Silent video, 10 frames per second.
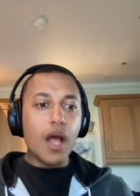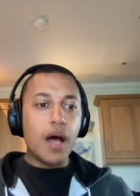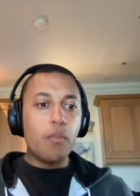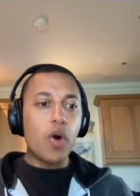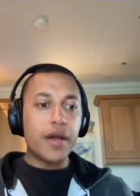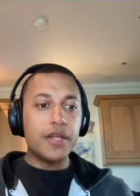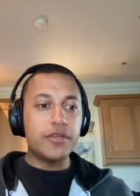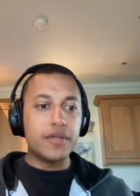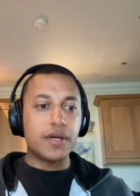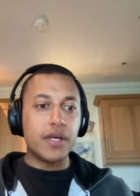um, what I'm going to
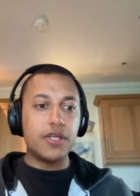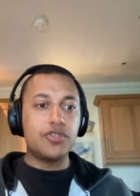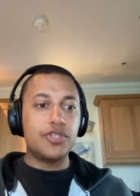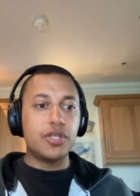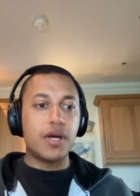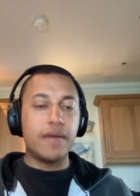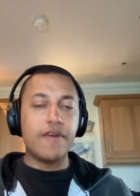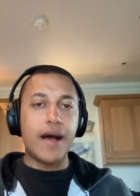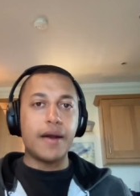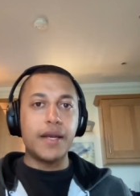do is I'm going to introduce, in
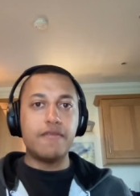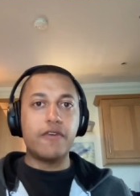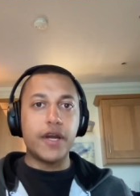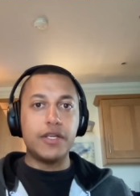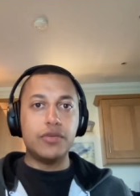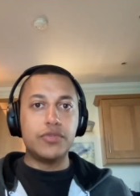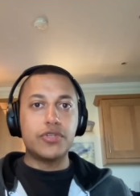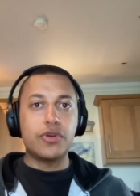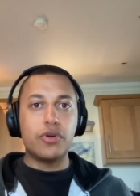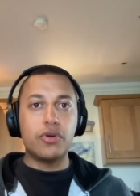fact, I'm going to invite you
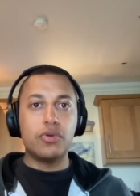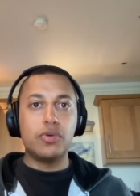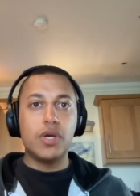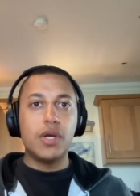to